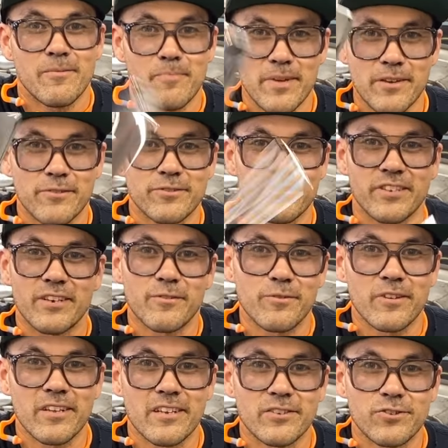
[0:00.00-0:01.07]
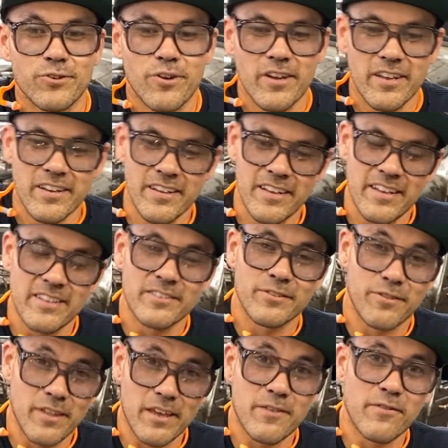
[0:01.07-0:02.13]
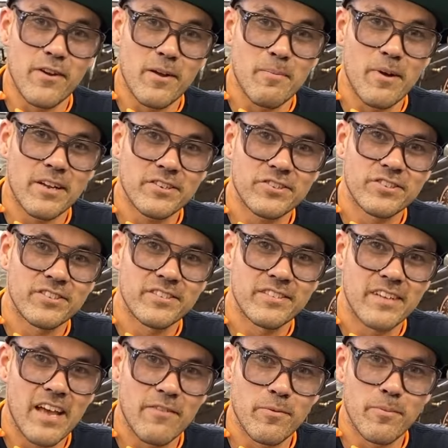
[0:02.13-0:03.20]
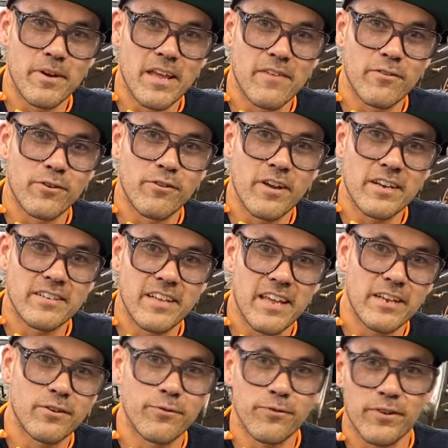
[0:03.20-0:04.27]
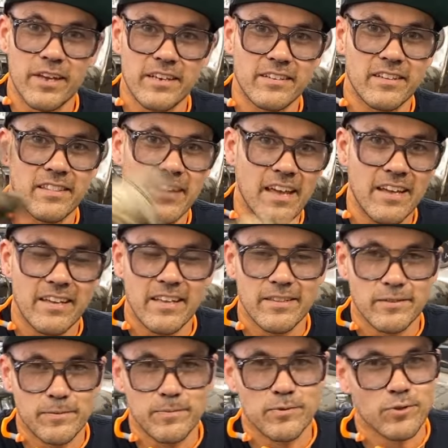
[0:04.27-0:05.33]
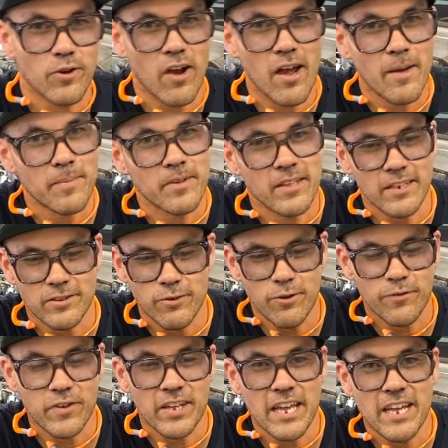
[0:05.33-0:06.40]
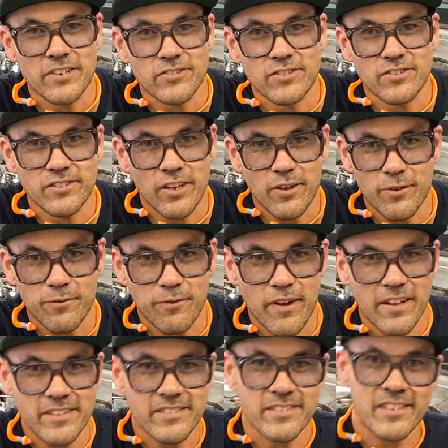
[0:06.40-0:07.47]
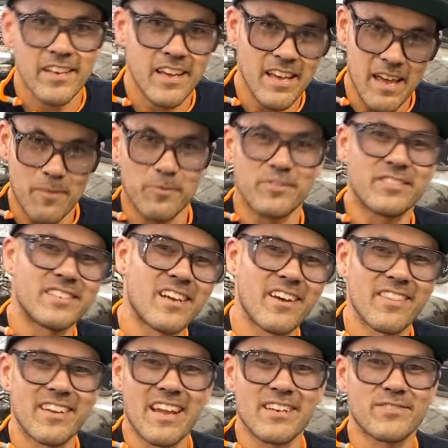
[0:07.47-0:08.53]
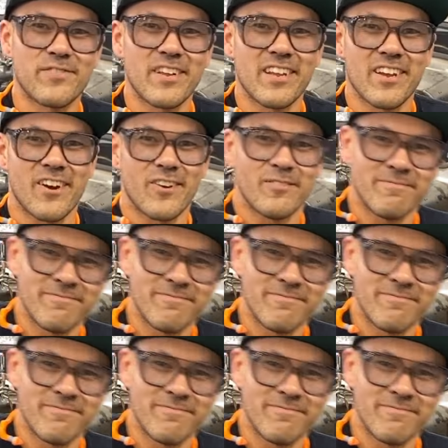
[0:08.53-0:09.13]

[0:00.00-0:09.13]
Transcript: Me and Christina really enjoy it. So thank you very much. Everybody have a great day. Don't forget to like, hit subscribe, click notifications, tell your friends, and we'll see you on the next video.